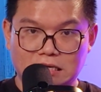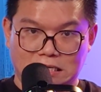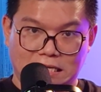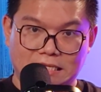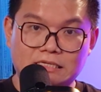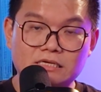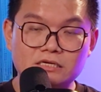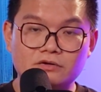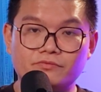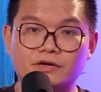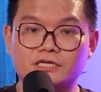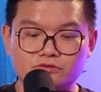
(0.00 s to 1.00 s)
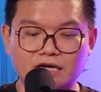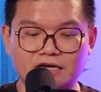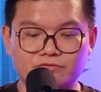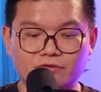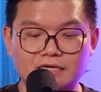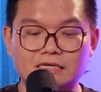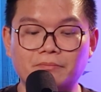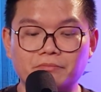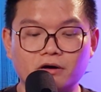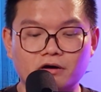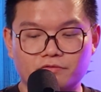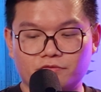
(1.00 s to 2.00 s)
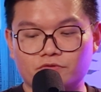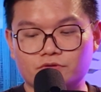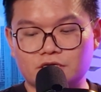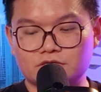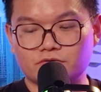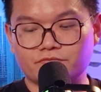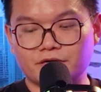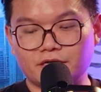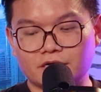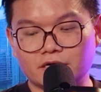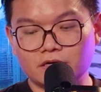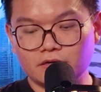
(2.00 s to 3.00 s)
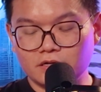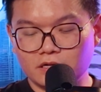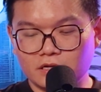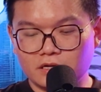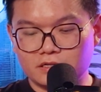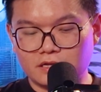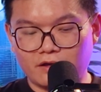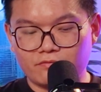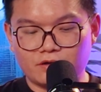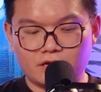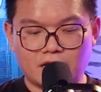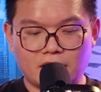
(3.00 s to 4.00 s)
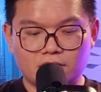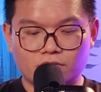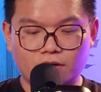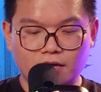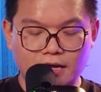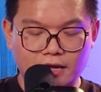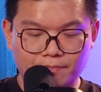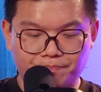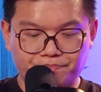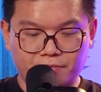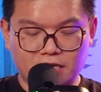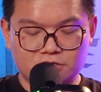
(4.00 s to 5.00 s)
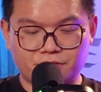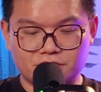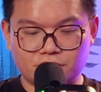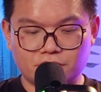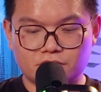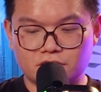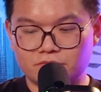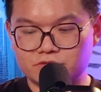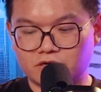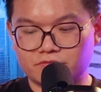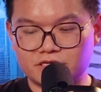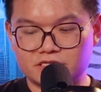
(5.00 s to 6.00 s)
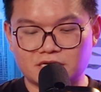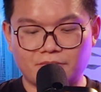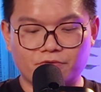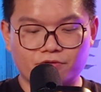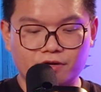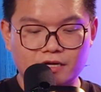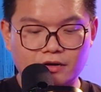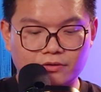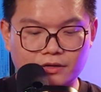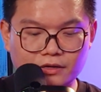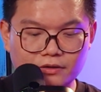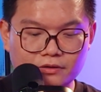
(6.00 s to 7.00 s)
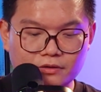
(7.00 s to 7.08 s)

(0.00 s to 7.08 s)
later, we do have quite a number of units over here that we are looking at, especially in terms of this summary down here.